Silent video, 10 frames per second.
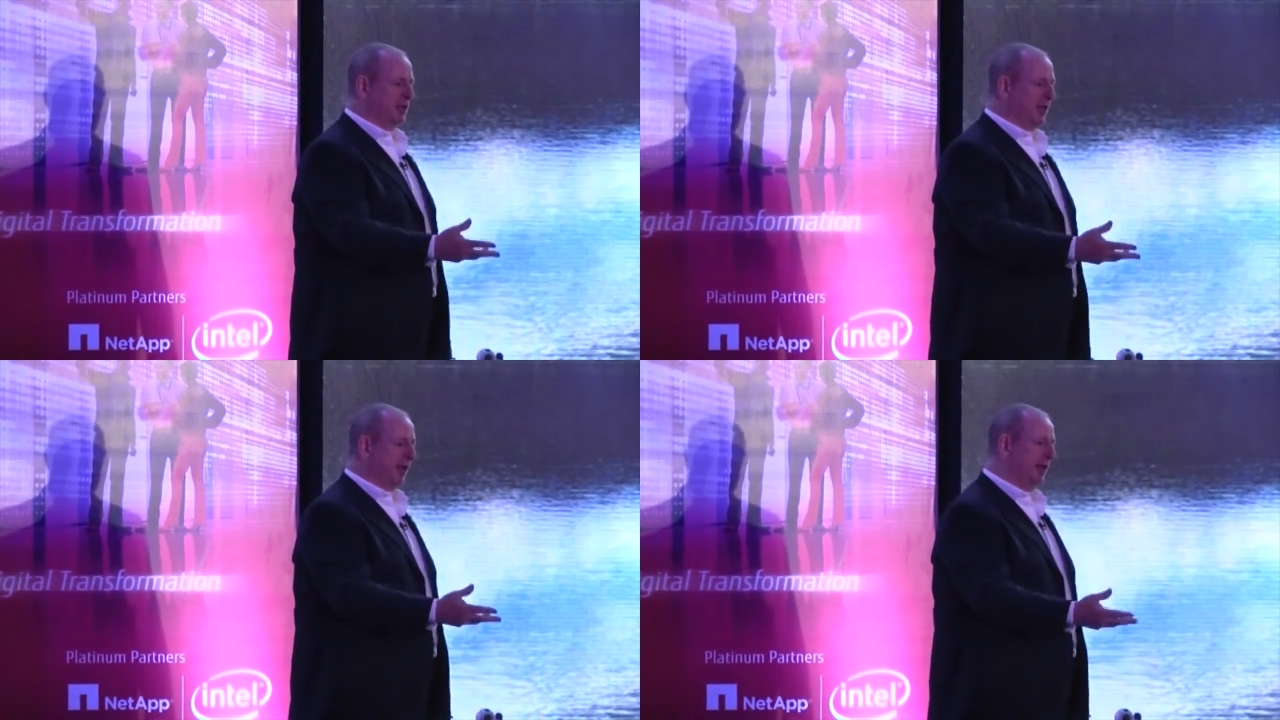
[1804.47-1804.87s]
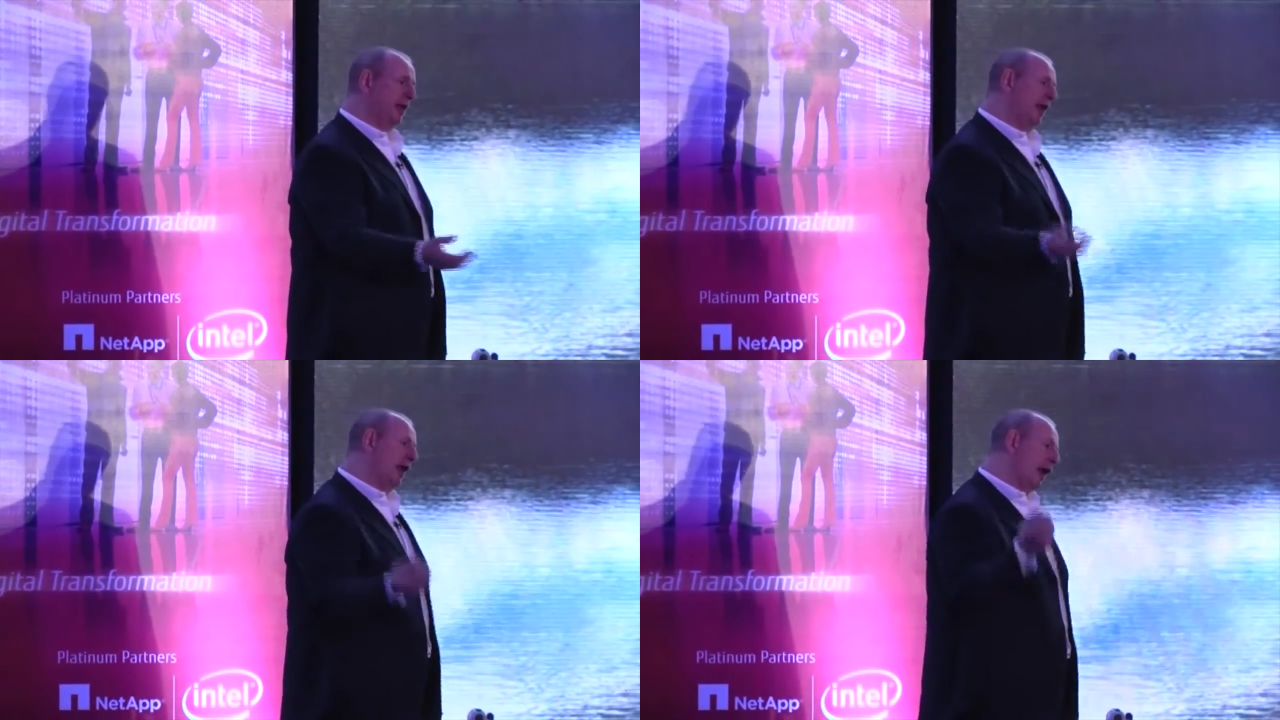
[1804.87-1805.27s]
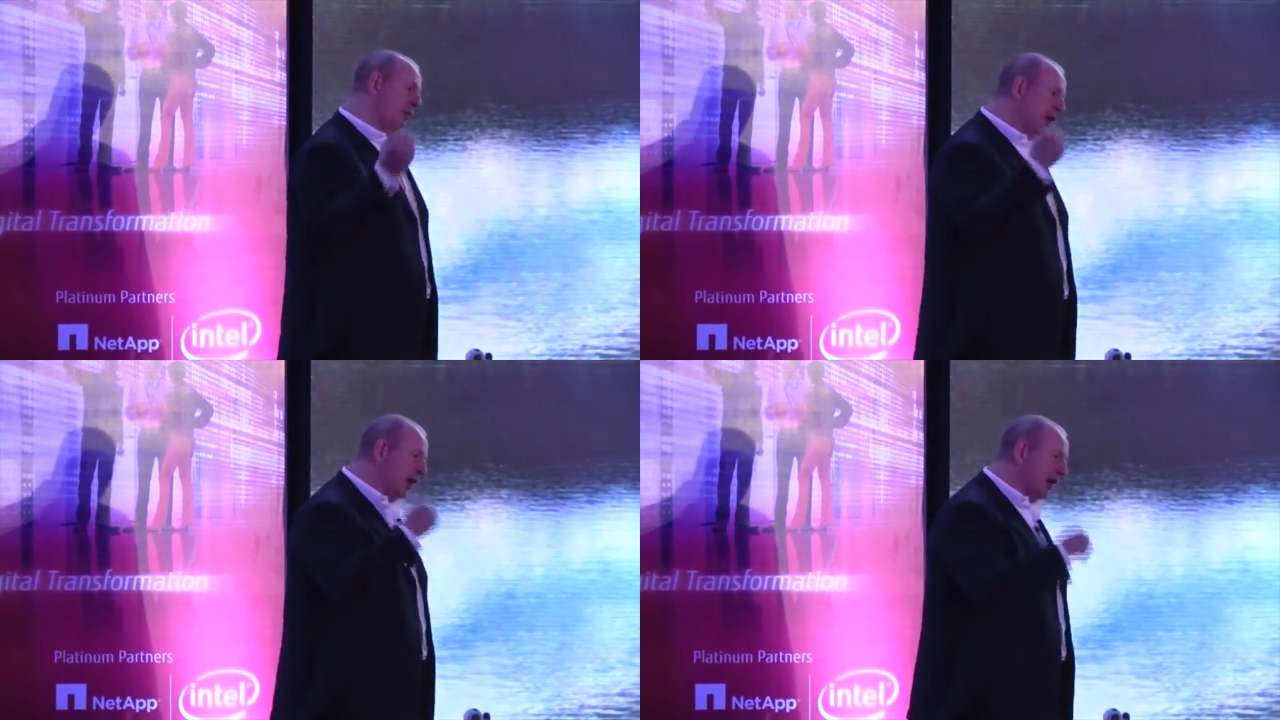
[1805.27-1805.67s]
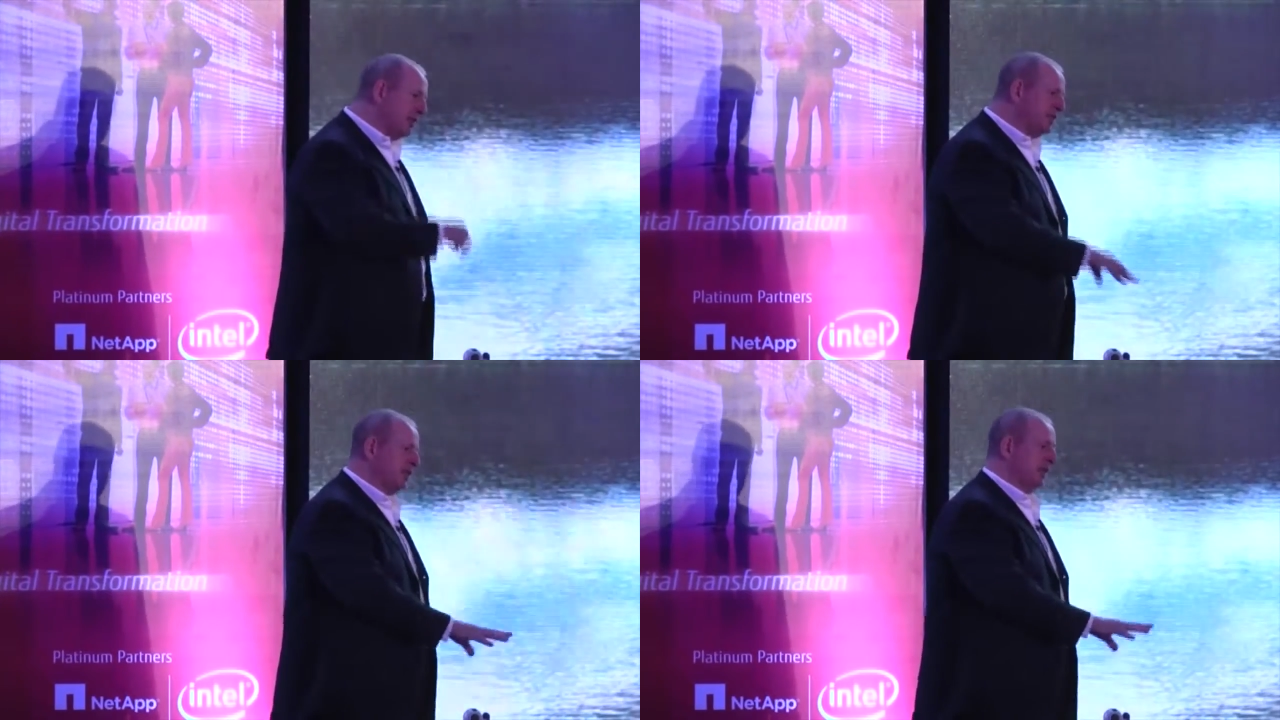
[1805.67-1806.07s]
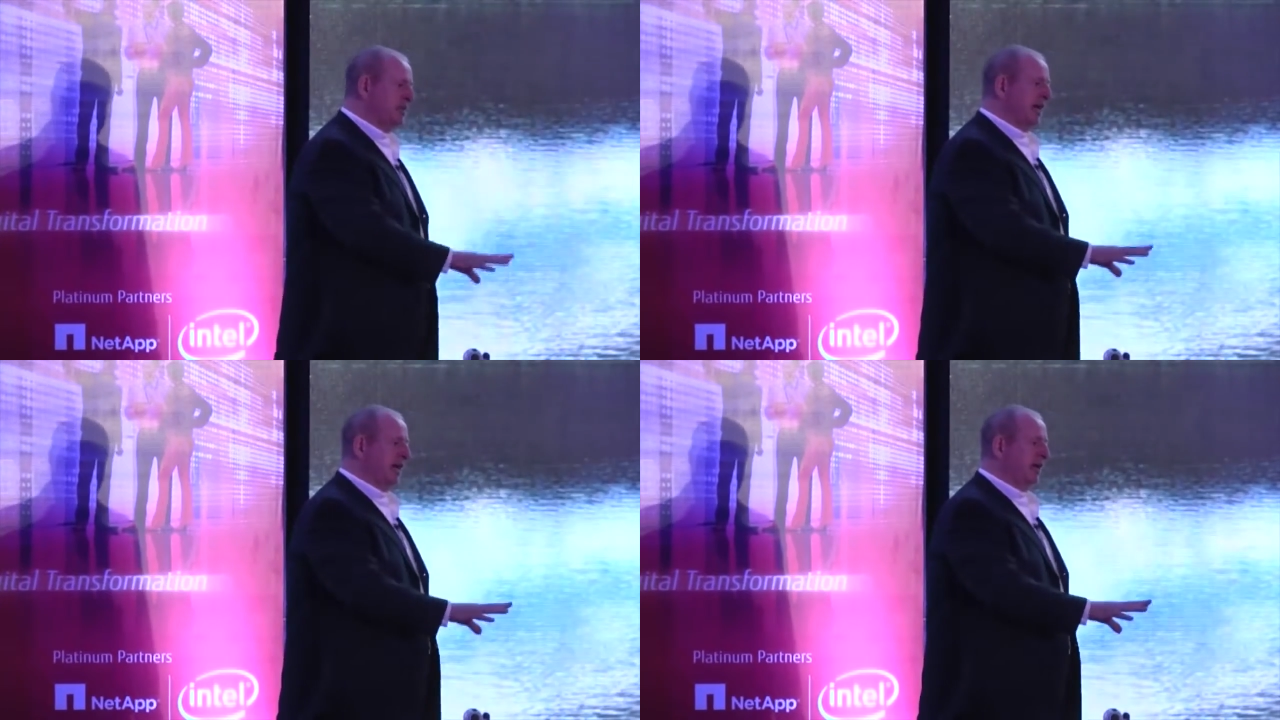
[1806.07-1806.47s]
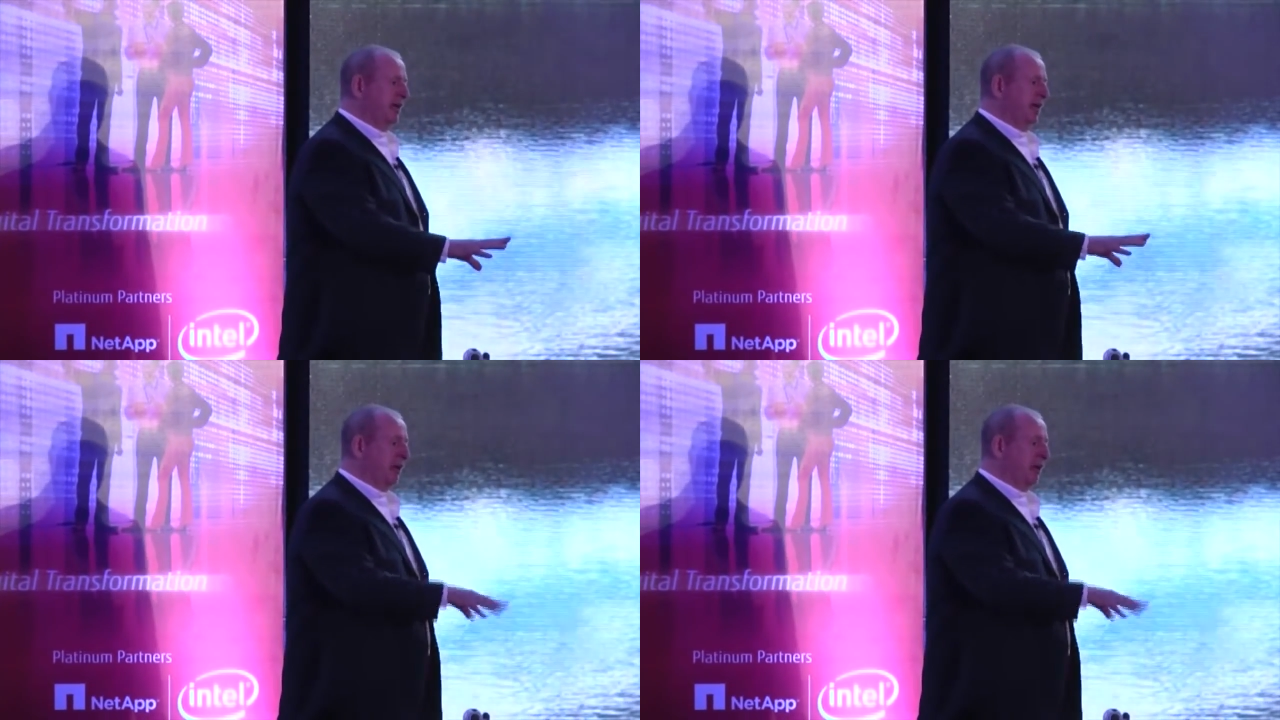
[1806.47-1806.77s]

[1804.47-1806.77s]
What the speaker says: in that, and we got into the attack,